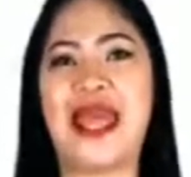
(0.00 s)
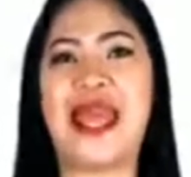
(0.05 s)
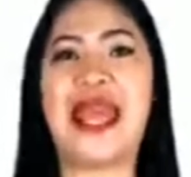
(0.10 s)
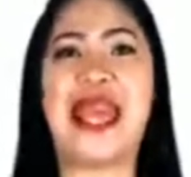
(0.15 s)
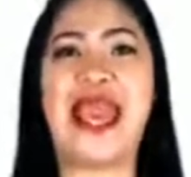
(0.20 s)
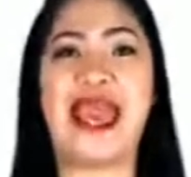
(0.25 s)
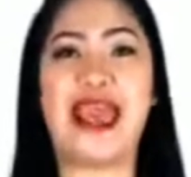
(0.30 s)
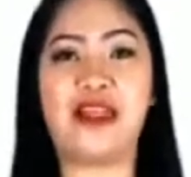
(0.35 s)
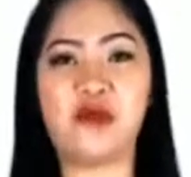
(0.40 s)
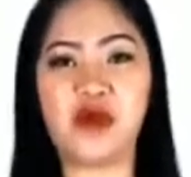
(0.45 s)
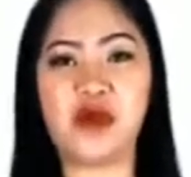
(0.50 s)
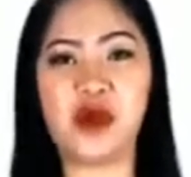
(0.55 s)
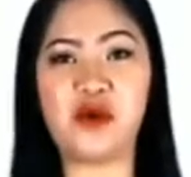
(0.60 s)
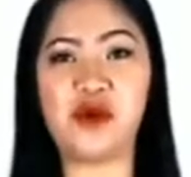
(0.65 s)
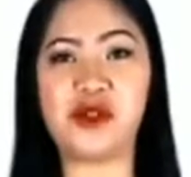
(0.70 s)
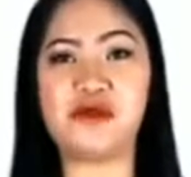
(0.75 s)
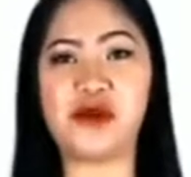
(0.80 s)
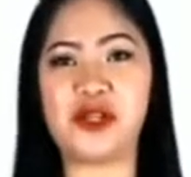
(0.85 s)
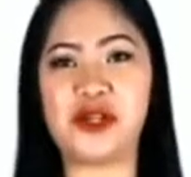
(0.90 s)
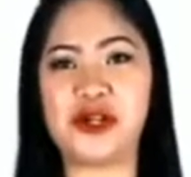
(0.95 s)
and we will
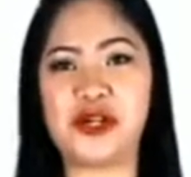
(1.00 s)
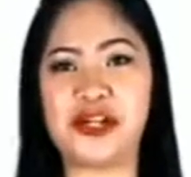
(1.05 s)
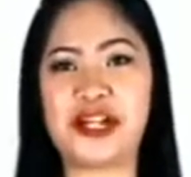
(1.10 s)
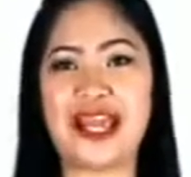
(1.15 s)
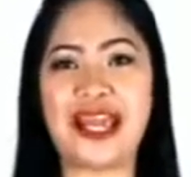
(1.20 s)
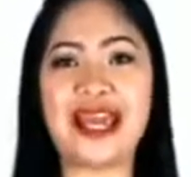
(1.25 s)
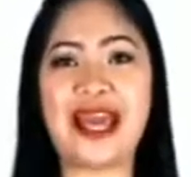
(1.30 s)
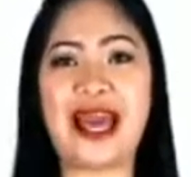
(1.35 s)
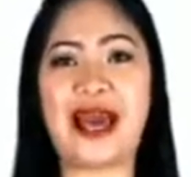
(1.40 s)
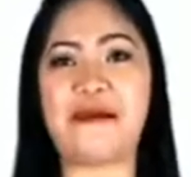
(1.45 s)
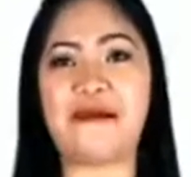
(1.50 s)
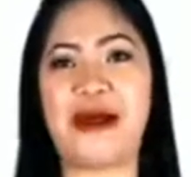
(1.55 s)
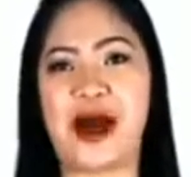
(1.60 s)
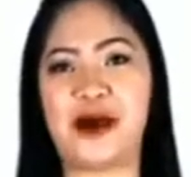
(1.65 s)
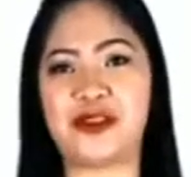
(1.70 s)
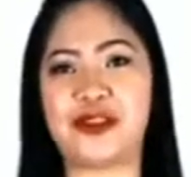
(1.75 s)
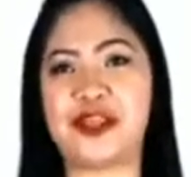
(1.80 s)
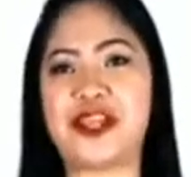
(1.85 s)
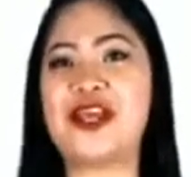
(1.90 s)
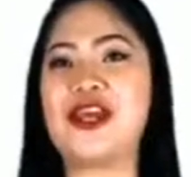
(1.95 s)
be learning about
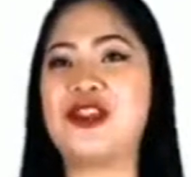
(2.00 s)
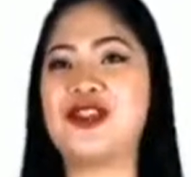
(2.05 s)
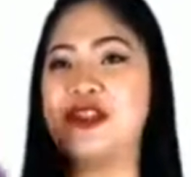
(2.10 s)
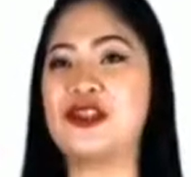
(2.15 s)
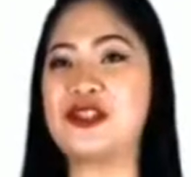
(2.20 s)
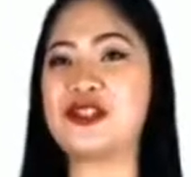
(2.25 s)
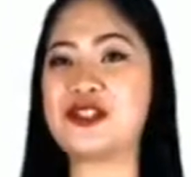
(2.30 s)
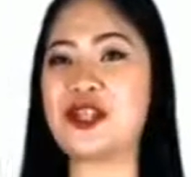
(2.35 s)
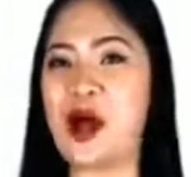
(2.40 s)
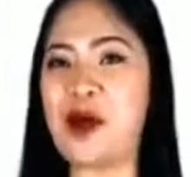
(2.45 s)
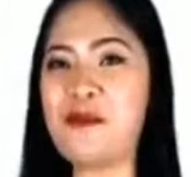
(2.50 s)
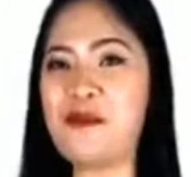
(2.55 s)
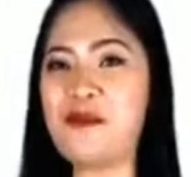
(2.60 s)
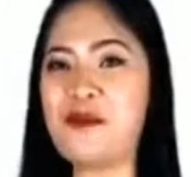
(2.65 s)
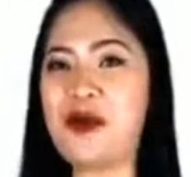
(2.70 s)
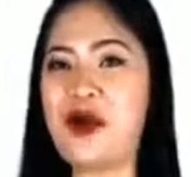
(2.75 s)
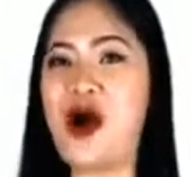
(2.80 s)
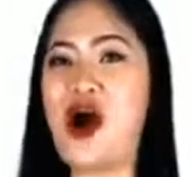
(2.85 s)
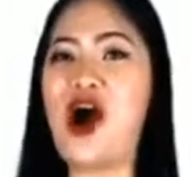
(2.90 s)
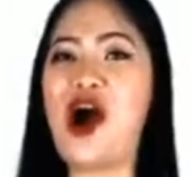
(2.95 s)
the sum
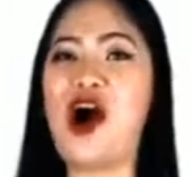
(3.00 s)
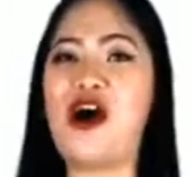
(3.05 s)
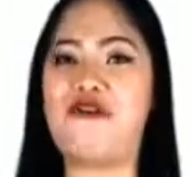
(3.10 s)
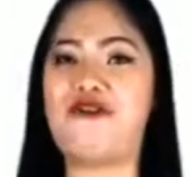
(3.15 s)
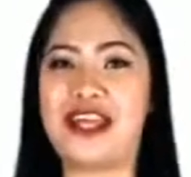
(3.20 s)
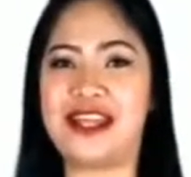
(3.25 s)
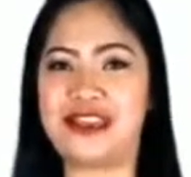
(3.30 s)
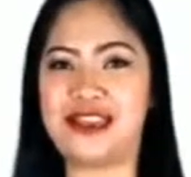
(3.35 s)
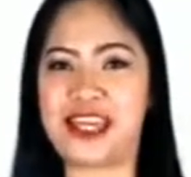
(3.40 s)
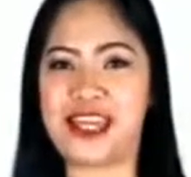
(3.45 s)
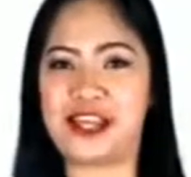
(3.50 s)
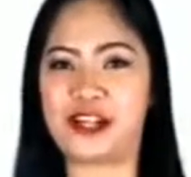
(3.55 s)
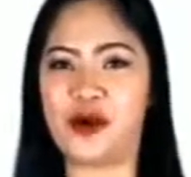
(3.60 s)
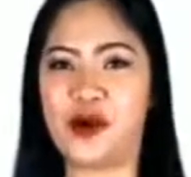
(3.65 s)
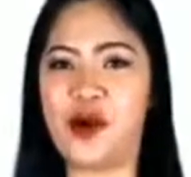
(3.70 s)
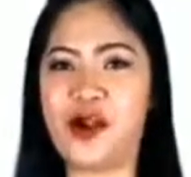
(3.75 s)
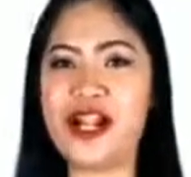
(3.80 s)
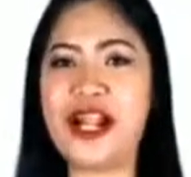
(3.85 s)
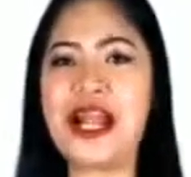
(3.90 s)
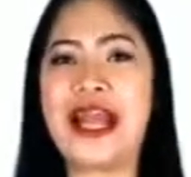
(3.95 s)
of interior
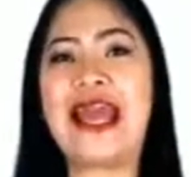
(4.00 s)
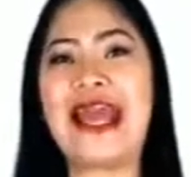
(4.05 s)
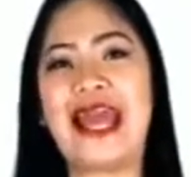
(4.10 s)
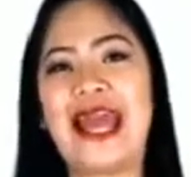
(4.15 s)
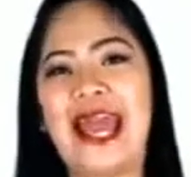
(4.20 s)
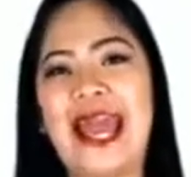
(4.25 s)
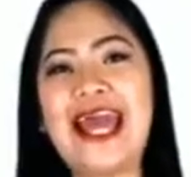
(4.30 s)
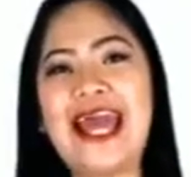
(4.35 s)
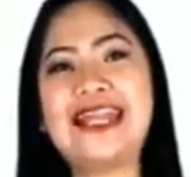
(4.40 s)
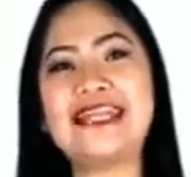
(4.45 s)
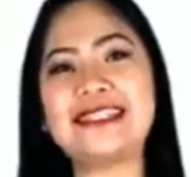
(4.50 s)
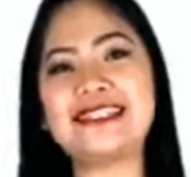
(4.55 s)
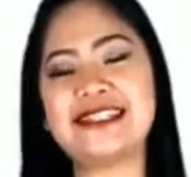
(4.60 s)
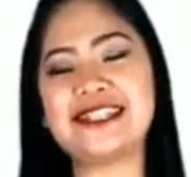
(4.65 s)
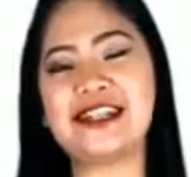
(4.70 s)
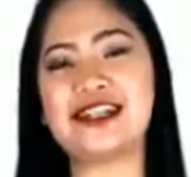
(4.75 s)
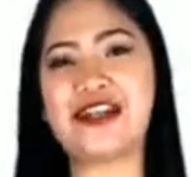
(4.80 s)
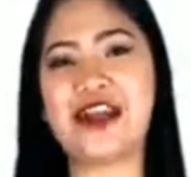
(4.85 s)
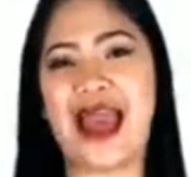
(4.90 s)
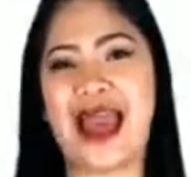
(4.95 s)
and
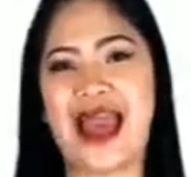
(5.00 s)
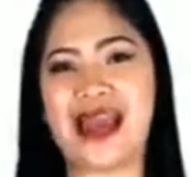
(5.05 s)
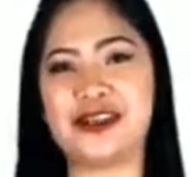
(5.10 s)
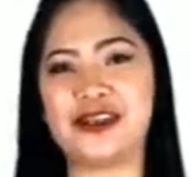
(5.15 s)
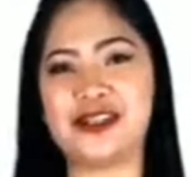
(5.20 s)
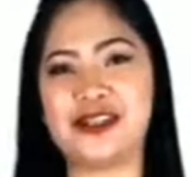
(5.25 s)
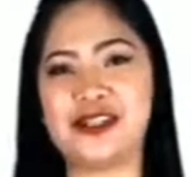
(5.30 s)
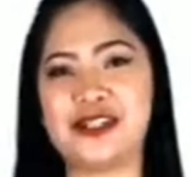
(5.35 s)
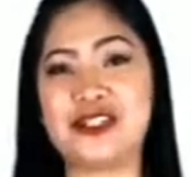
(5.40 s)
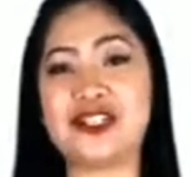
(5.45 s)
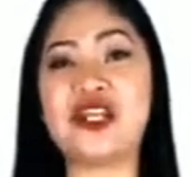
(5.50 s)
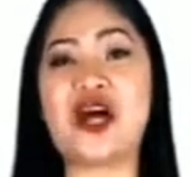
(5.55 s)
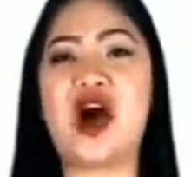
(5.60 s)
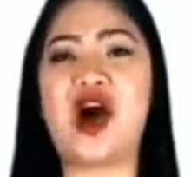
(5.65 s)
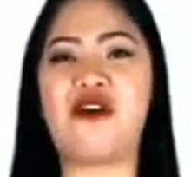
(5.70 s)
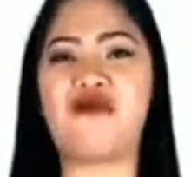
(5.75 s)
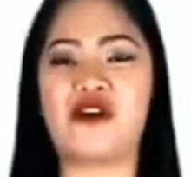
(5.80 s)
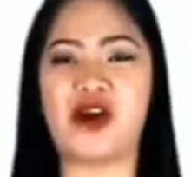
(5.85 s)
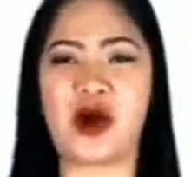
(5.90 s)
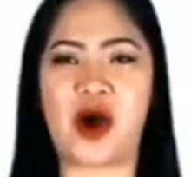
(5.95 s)
exterior angles of
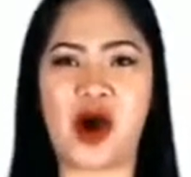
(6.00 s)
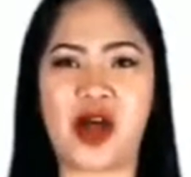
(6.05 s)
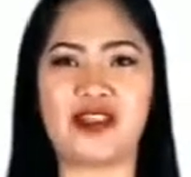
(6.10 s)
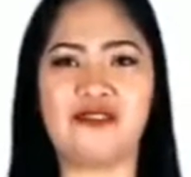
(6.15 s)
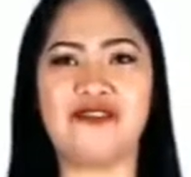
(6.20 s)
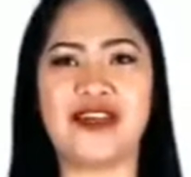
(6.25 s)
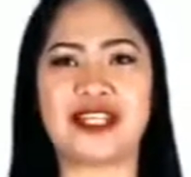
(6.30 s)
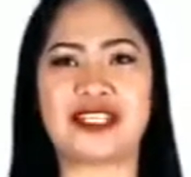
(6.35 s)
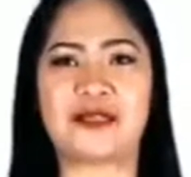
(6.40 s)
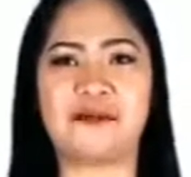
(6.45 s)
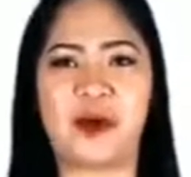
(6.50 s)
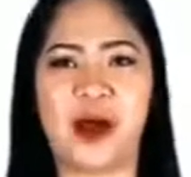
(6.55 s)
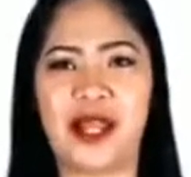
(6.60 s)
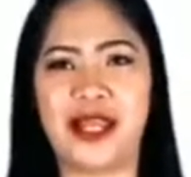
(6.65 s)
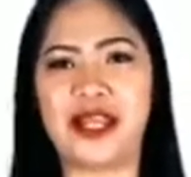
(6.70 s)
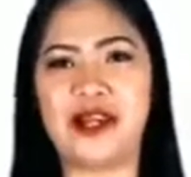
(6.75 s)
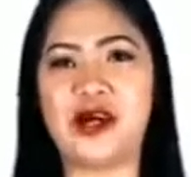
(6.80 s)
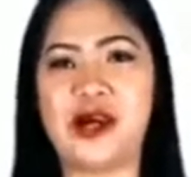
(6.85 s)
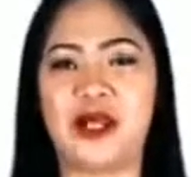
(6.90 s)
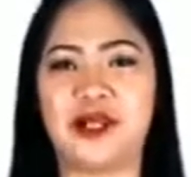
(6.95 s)
a convex
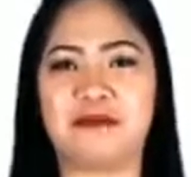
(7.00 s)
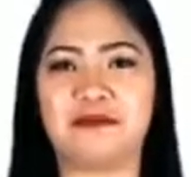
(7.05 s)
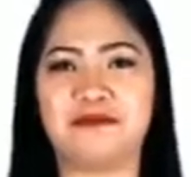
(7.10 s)
polygon.